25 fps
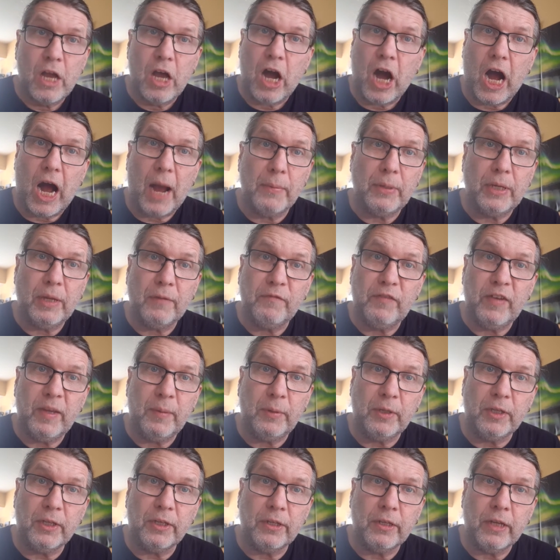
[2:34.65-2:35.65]
I'm an
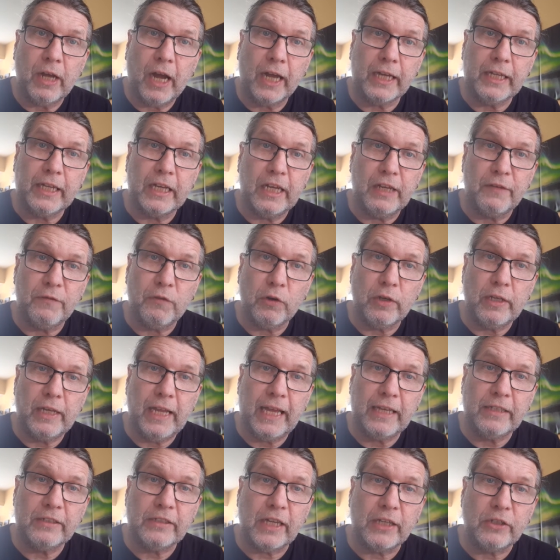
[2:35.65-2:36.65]
amphibian. I can live on
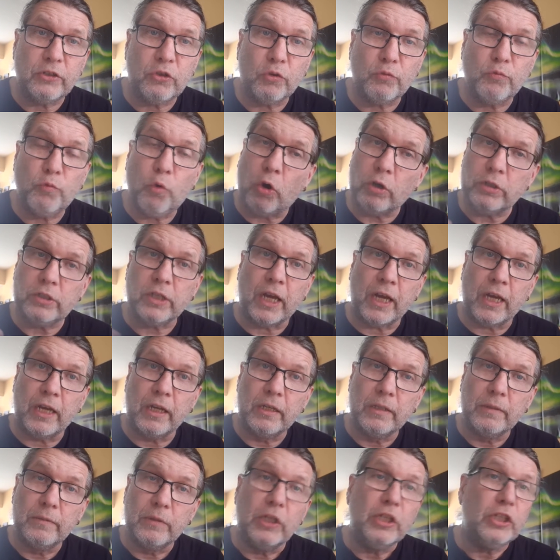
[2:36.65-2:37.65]
land and on water.
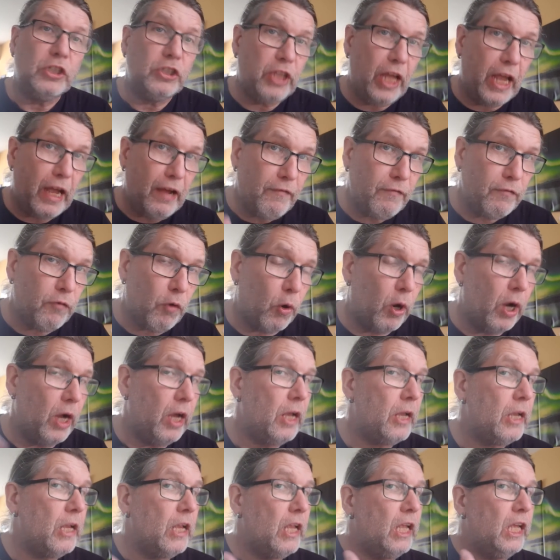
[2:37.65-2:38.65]

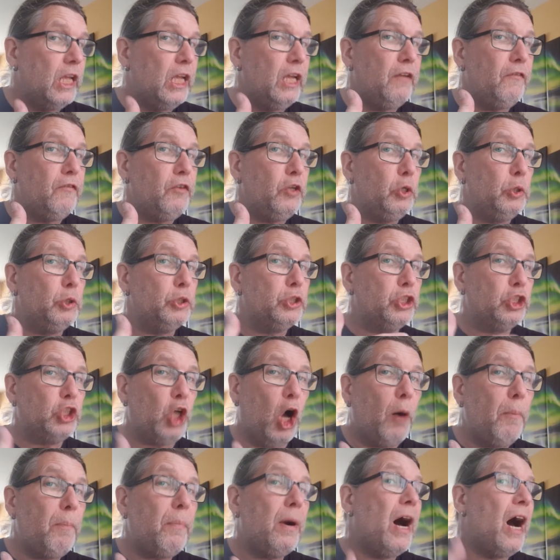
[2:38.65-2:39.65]
Therefore, if you
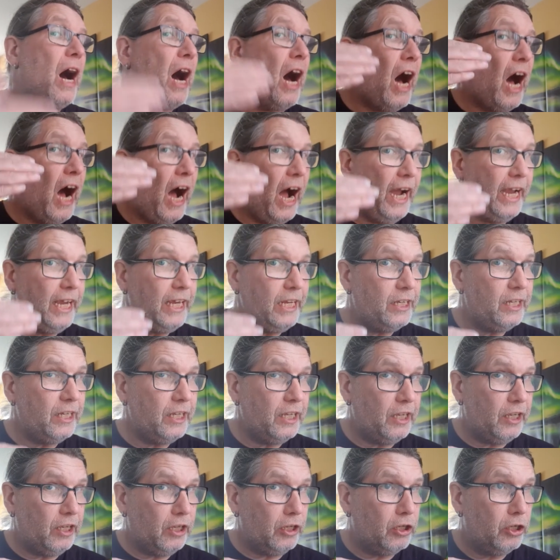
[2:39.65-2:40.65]
stop
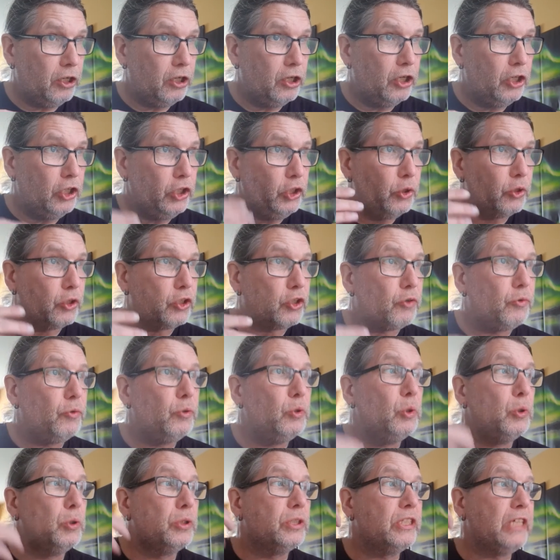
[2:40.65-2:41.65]
hiding your
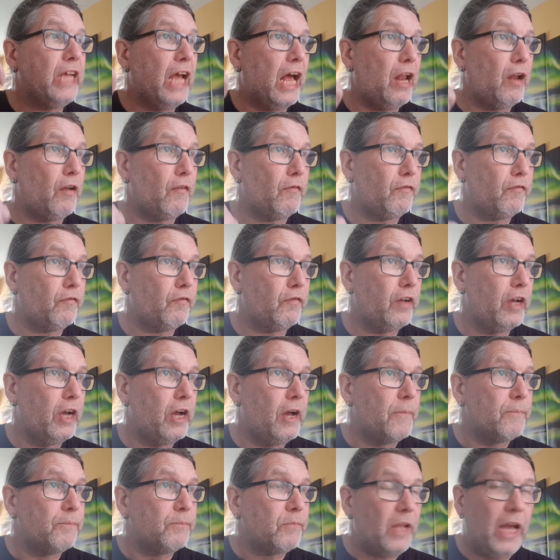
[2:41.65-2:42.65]
true self,
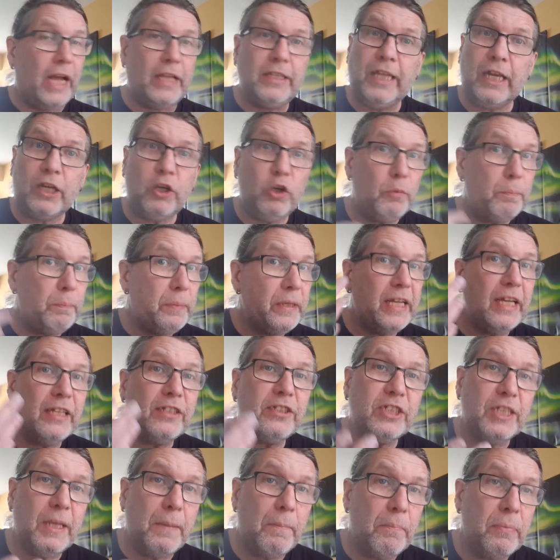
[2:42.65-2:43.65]
and that could be as
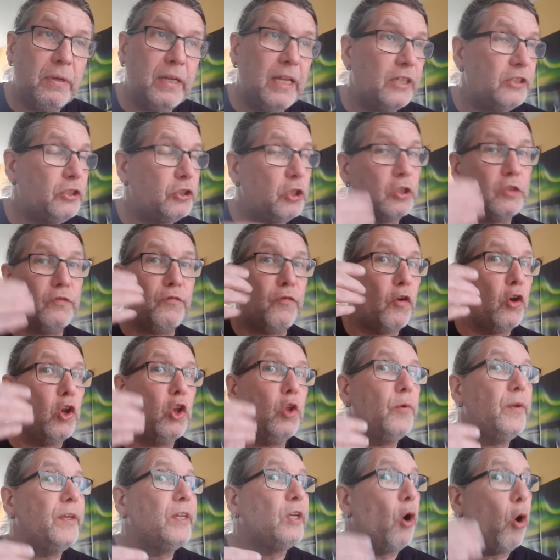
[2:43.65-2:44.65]
simple as just
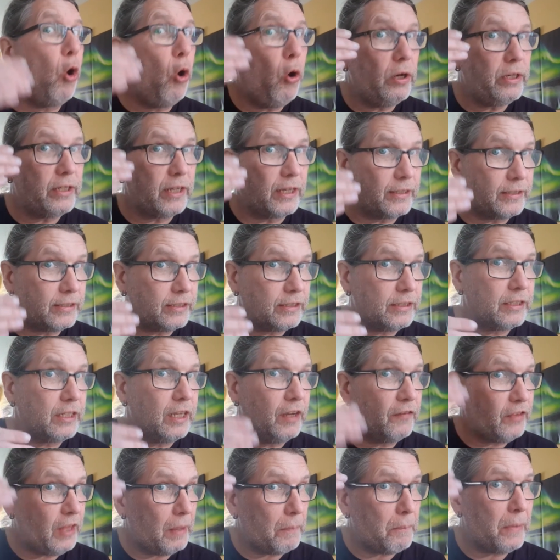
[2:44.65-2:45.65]
following orders,
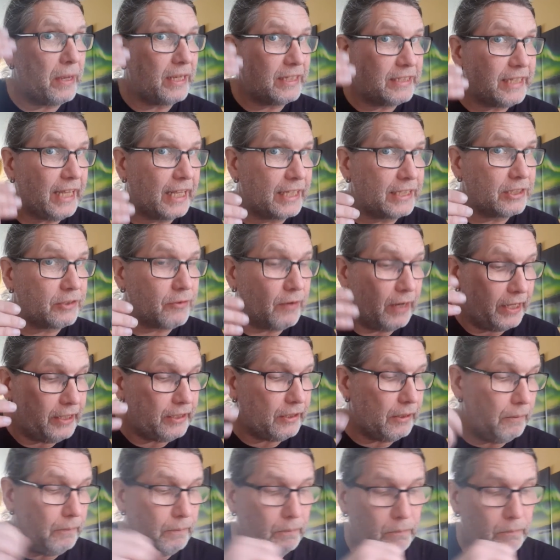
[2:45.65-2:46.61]
if that makes sense, right?